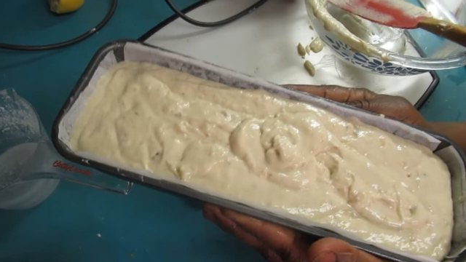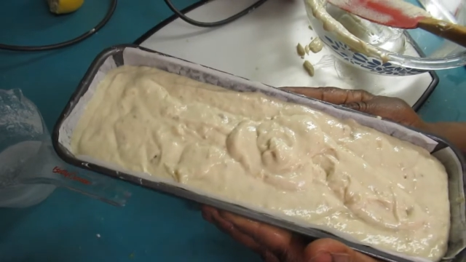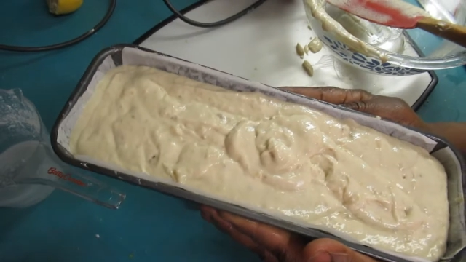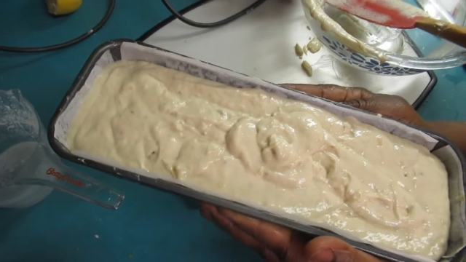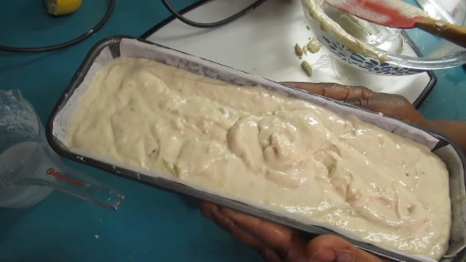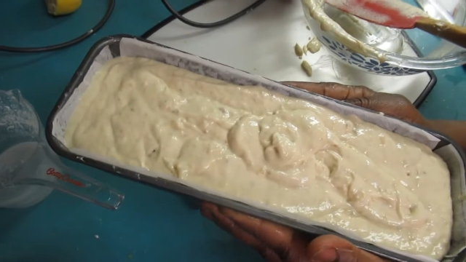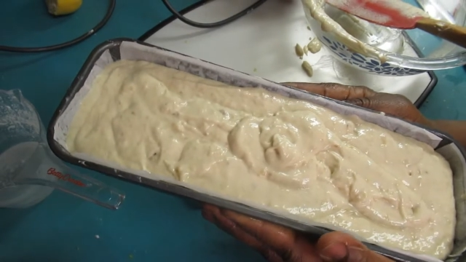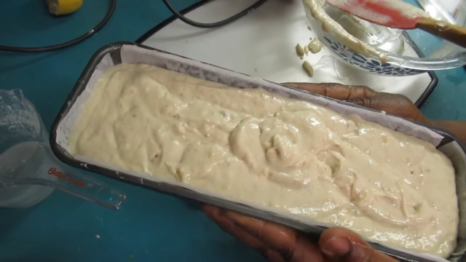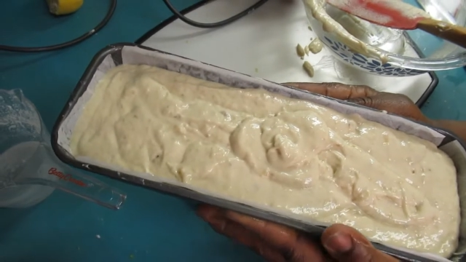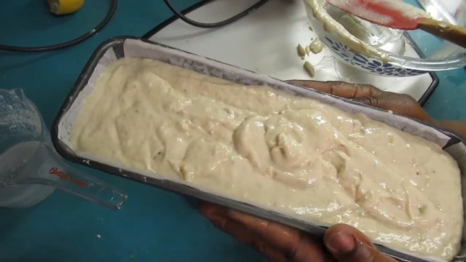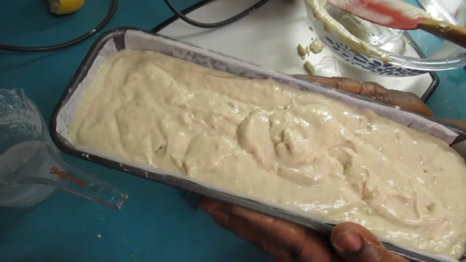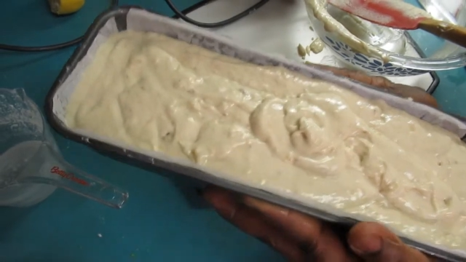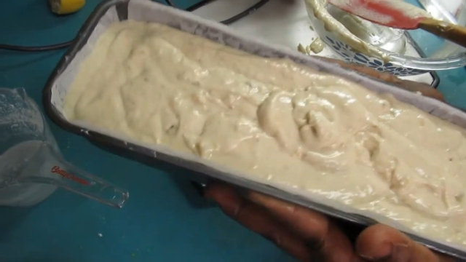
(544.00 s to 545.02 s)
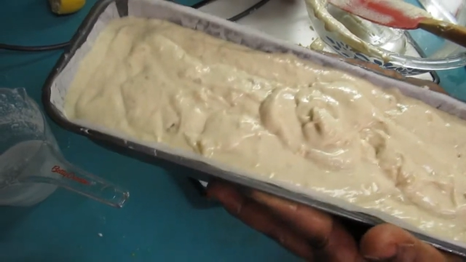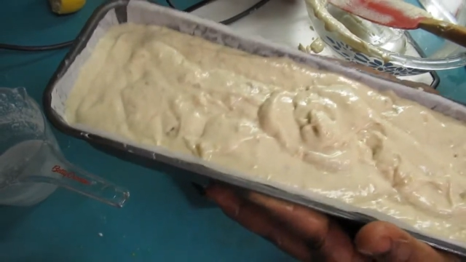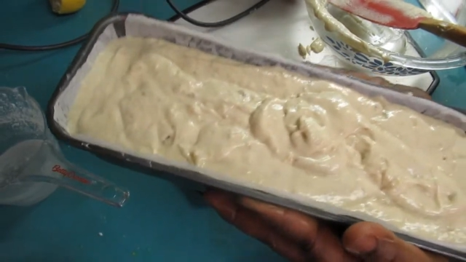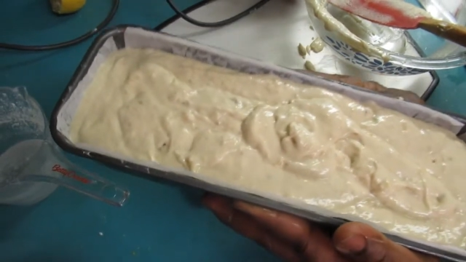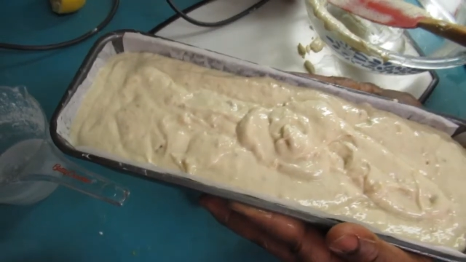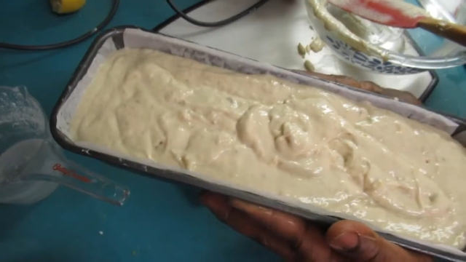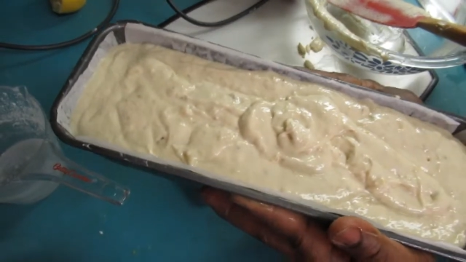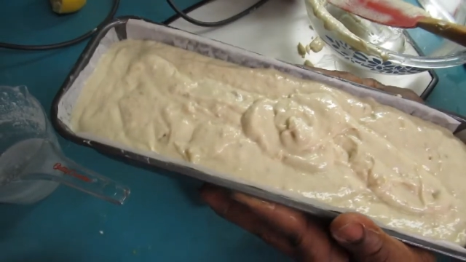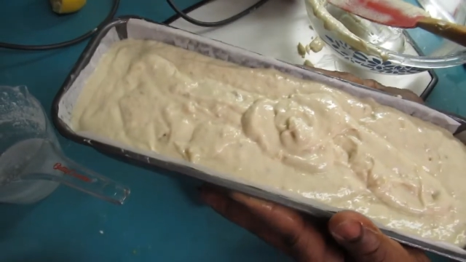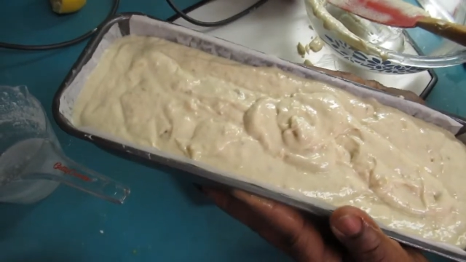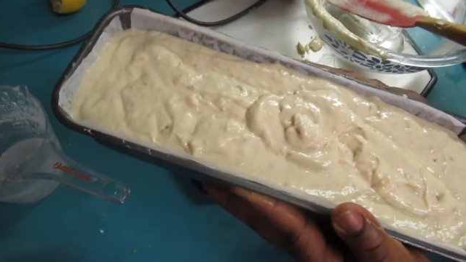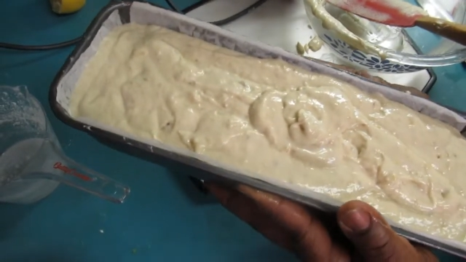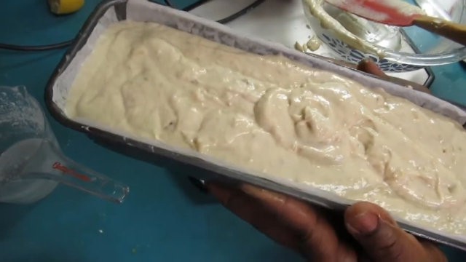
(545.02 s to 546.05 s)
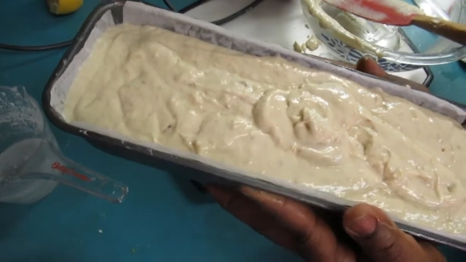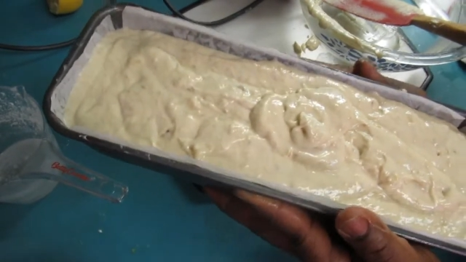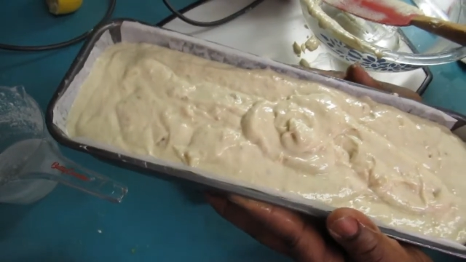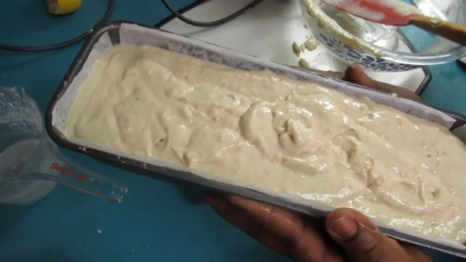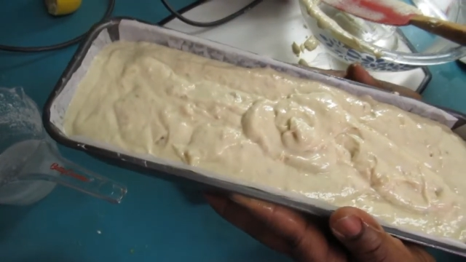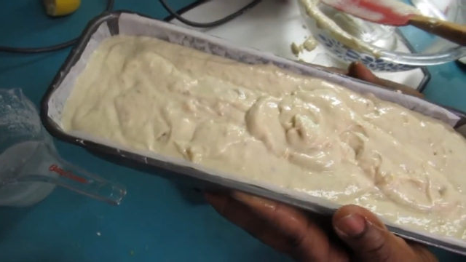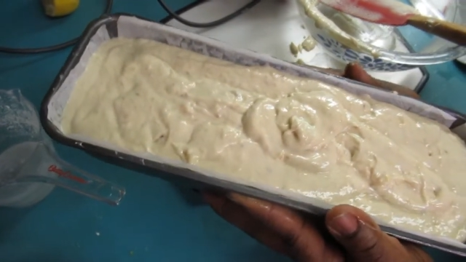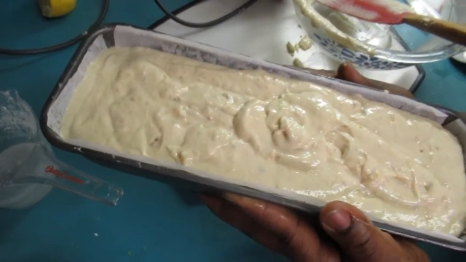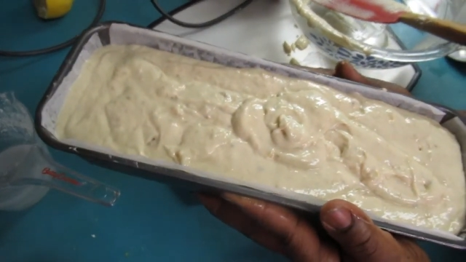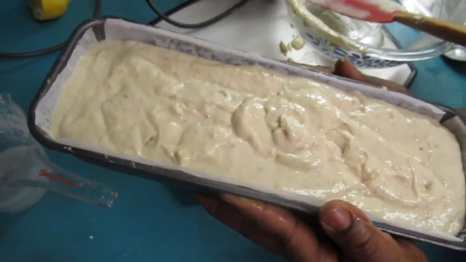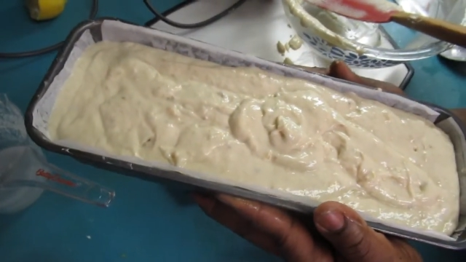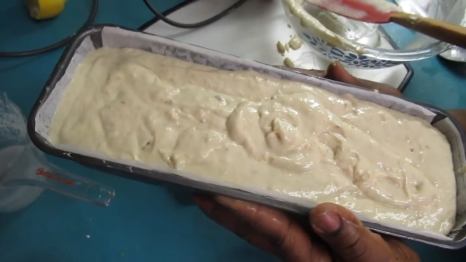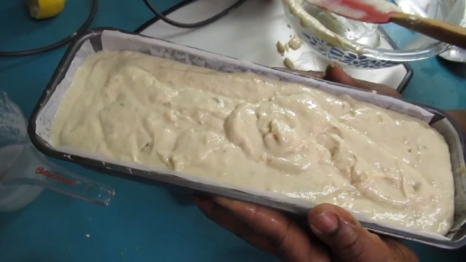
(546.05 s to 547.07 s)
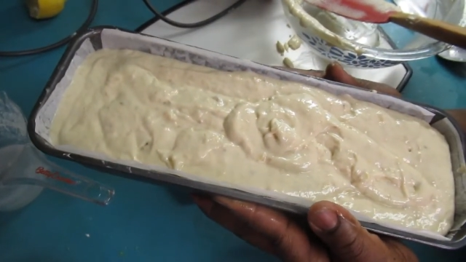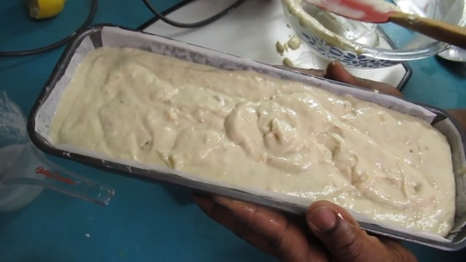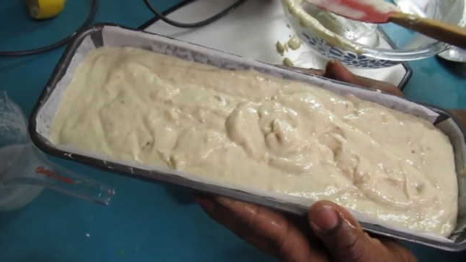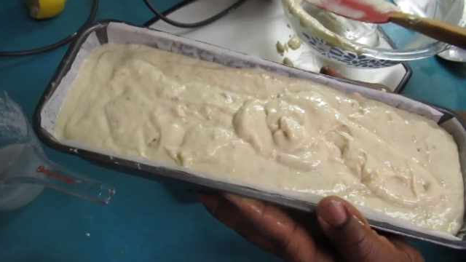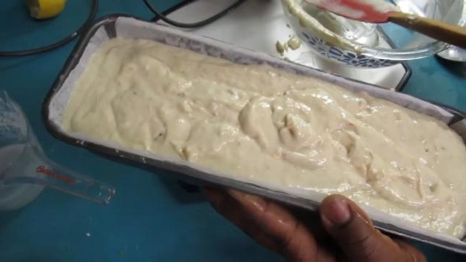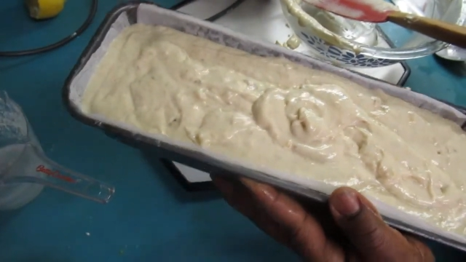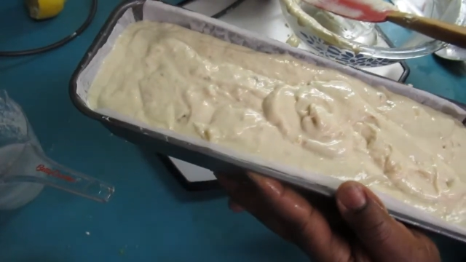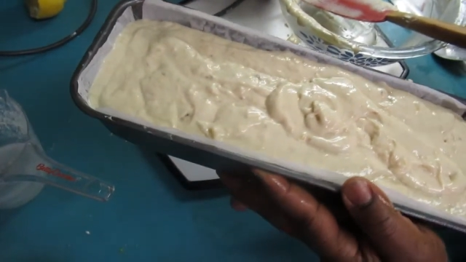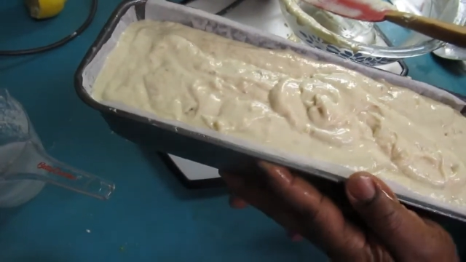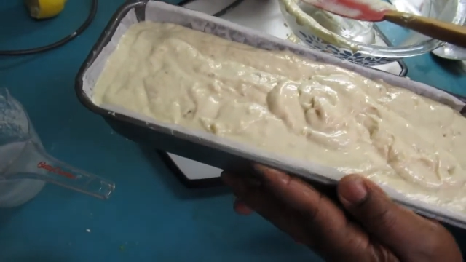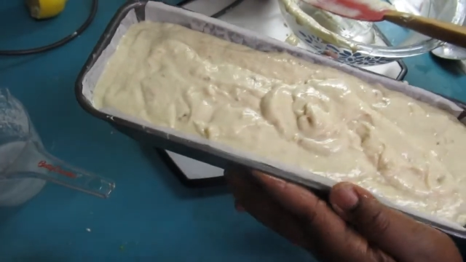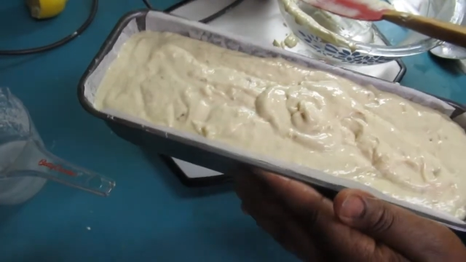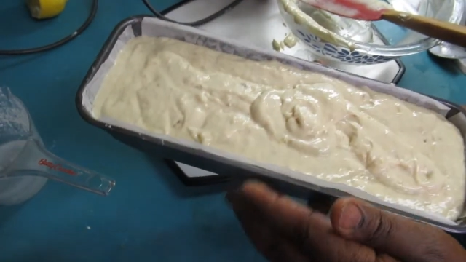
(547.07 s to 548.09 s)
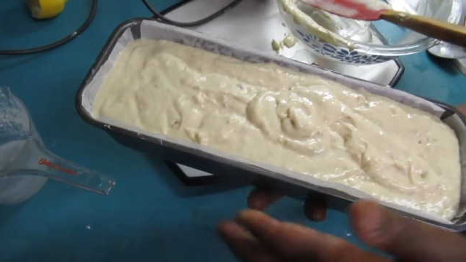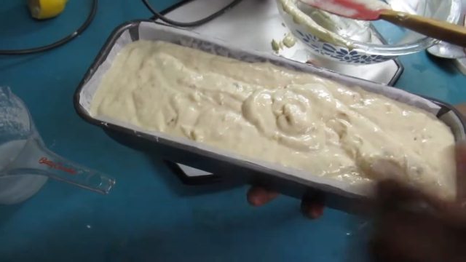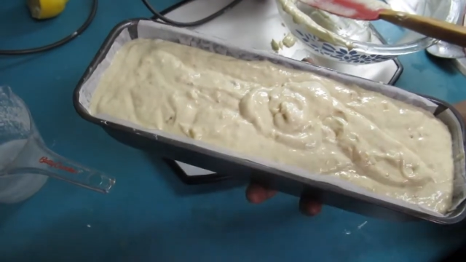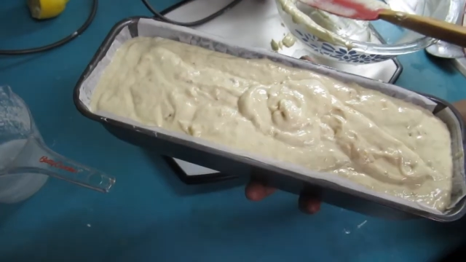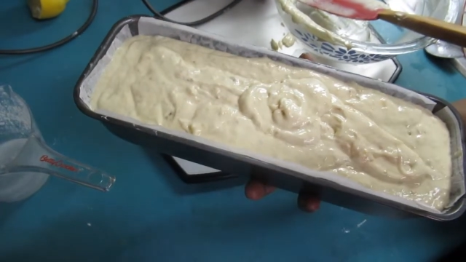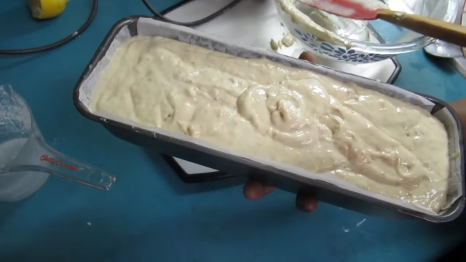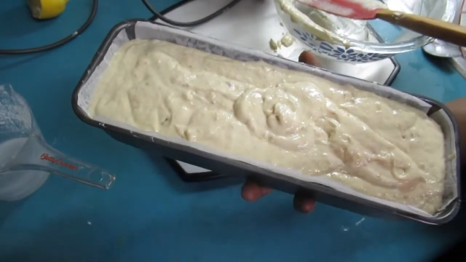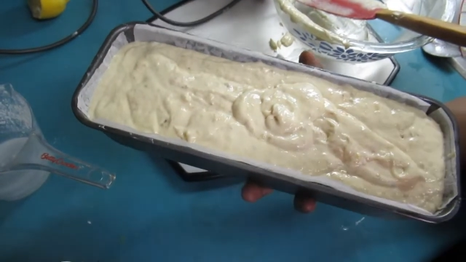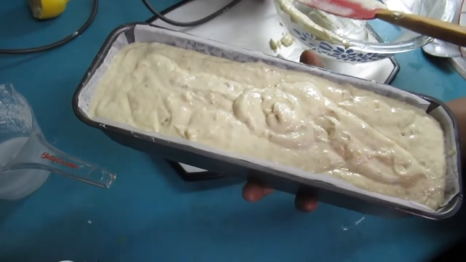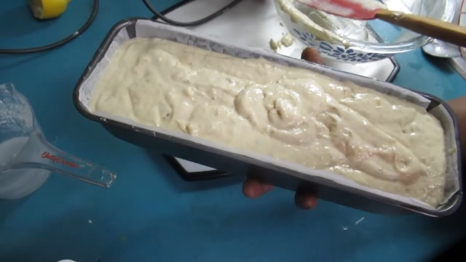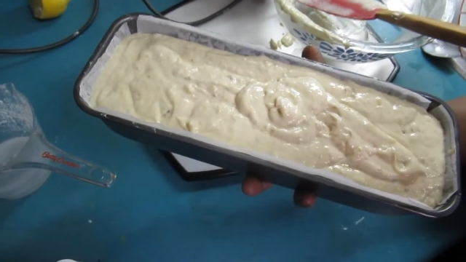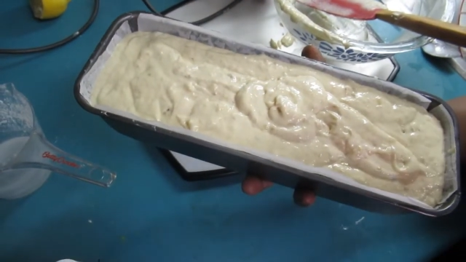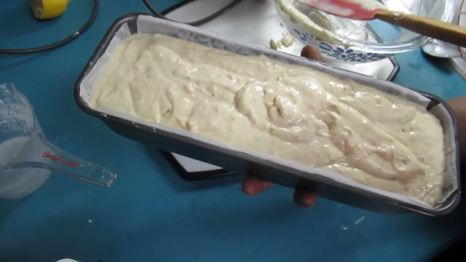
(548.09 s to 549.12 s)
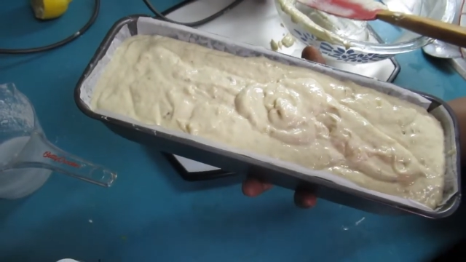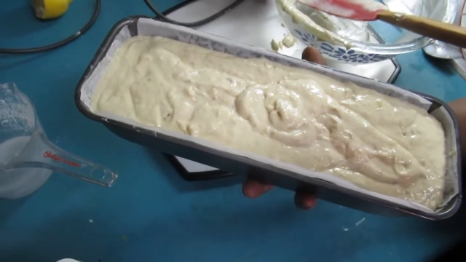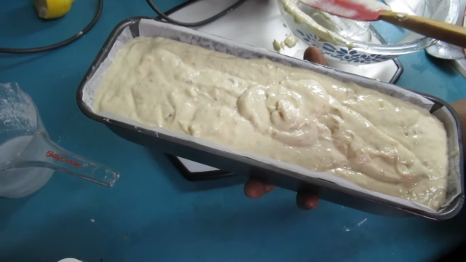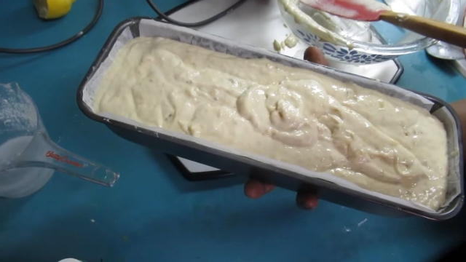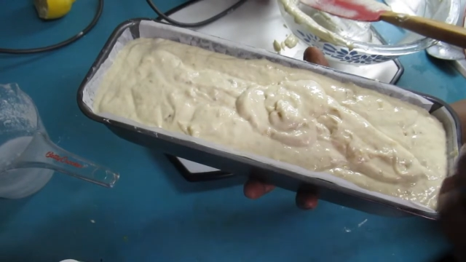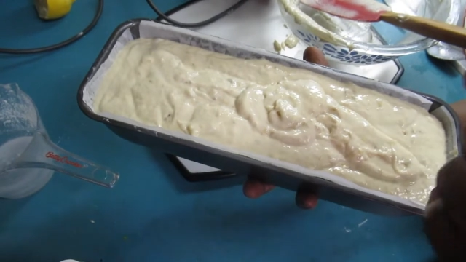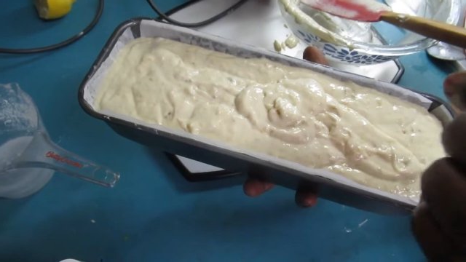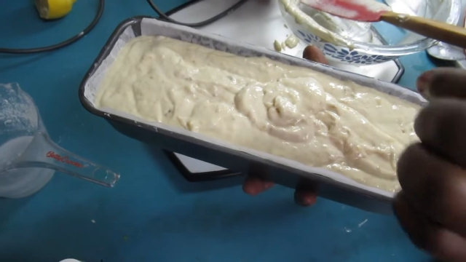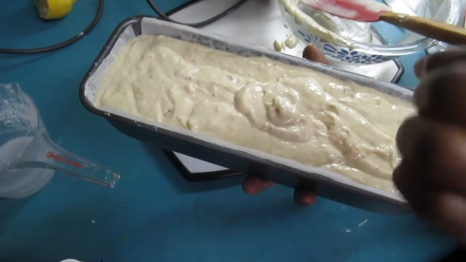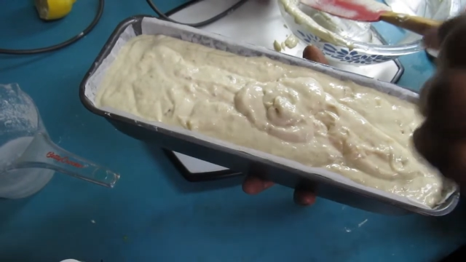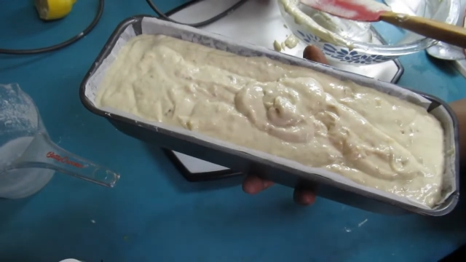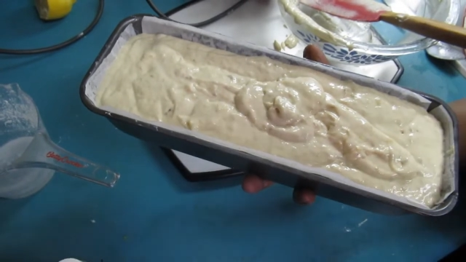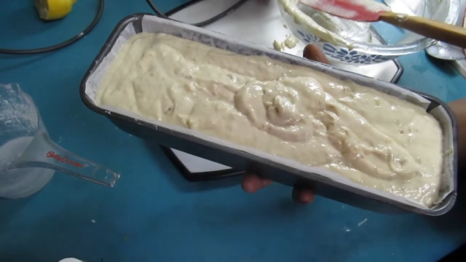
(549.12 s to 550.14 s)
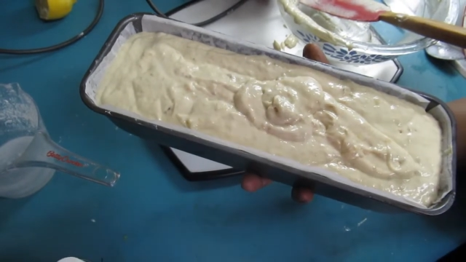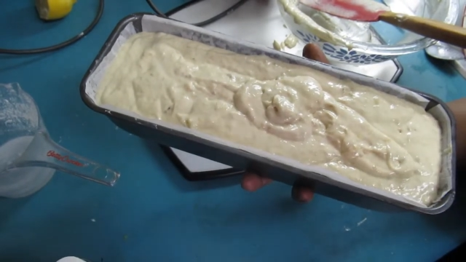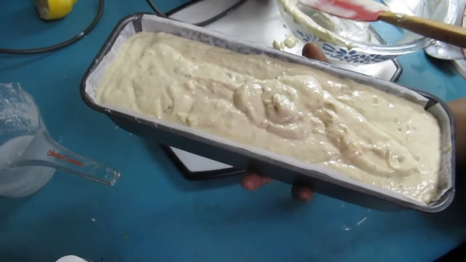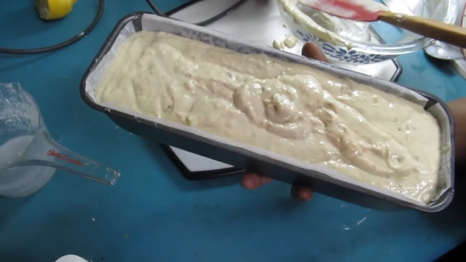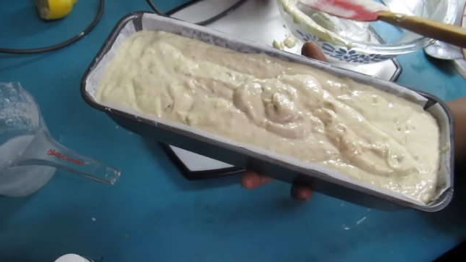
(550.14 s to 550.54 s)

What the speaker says: (no speaker visible)